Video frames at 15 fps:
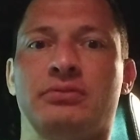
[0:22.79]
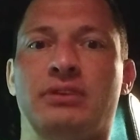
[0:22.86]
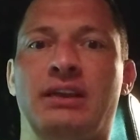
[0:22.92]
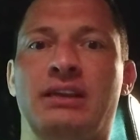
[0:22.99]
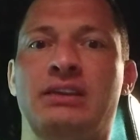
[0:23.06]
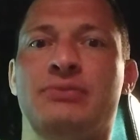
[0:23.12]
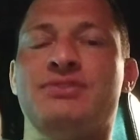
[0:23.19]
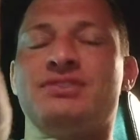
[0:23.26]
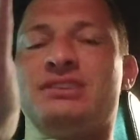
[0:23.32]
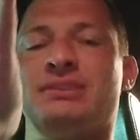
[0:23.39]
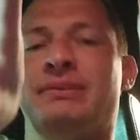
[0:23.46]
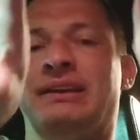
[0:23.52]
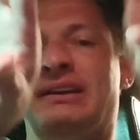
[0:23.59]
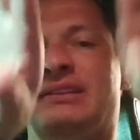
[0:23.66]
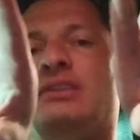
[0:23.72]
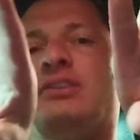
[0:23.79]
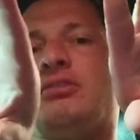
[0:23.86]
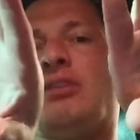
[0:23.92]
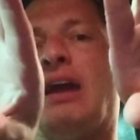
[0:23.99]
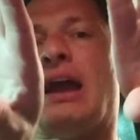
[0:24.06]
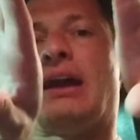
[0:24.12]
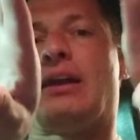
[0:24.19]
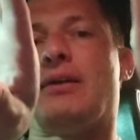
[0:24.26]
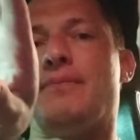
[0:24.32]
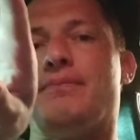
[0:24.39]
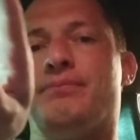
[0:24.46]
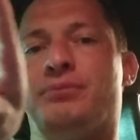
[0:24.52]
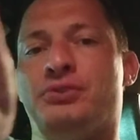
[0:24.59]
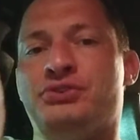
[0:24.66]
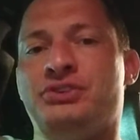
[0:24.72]
and you want something in the crack
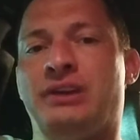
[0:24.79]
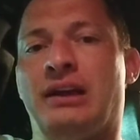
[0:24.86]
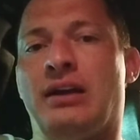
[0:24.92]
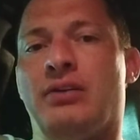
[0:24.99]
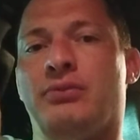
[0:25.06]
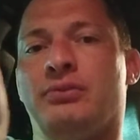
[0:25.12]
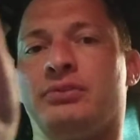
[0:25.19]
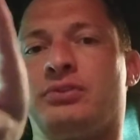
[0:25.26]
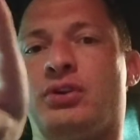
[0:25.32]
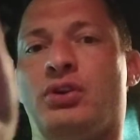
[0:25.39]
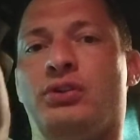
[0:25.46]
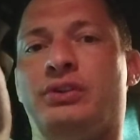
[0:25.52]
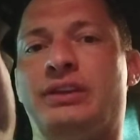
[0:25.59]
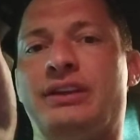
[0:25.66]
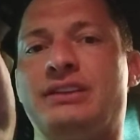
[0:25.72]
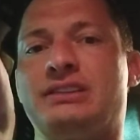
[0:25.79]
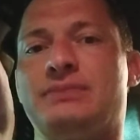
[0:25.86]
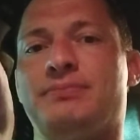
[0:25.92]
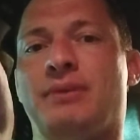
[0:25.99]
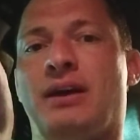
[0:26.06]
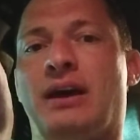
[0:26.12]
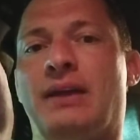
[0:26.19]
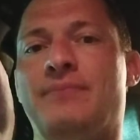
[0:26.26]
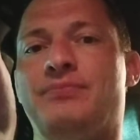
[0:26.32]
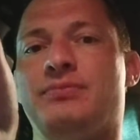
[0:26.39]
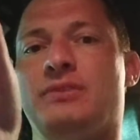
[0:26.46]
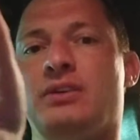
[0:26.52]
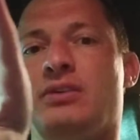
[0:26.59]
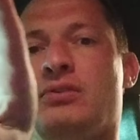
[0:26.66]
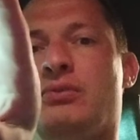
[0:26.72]
pushing outward, holding its spot
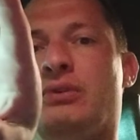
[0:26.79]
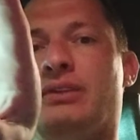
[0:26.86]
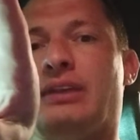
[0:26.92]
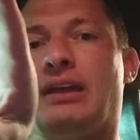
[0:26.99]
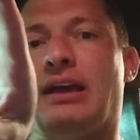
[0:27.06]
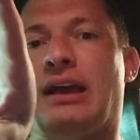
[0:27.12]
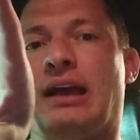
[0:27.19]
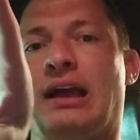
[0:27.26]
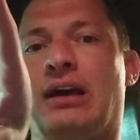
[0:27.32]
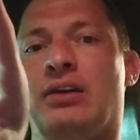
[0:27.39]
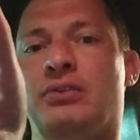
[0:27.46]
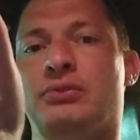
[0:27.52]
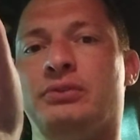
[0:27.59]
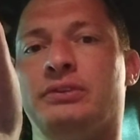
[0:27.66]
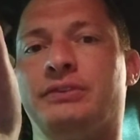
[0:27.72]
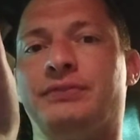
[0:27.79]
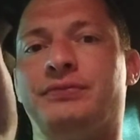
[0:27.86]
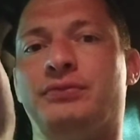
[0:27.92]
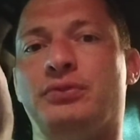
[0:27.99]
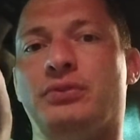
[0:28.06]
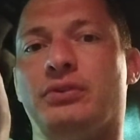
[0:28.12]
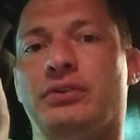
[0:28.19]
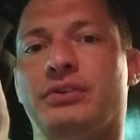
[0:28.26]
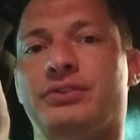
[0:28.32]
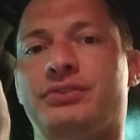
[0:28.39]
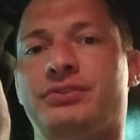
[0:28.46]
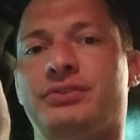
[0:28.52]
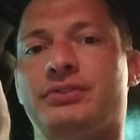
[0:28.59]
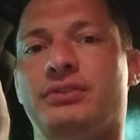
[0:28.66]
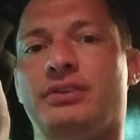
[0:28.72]
with outward
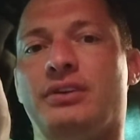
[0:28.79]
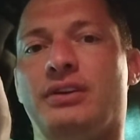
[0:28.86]
force.